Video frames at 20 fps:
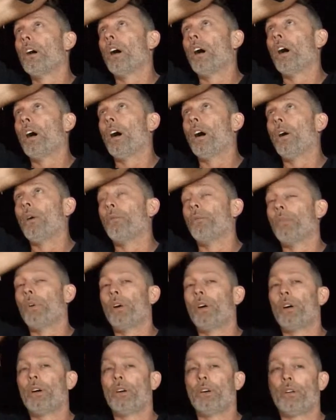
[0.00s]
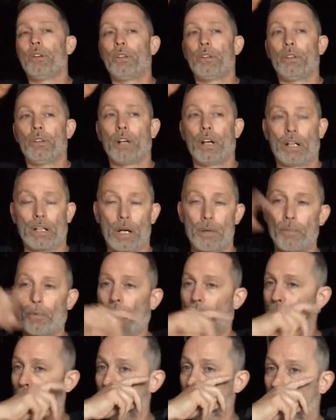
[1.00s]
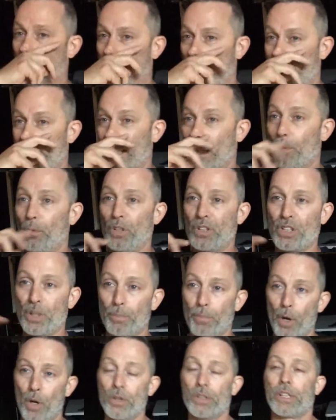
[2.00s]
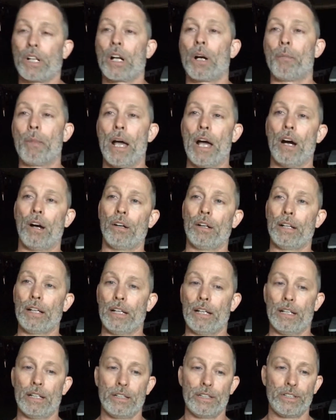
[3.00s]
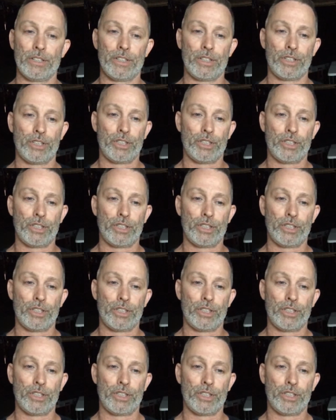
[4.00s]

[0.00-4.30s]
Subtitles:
a couple other products that were supposed to come out in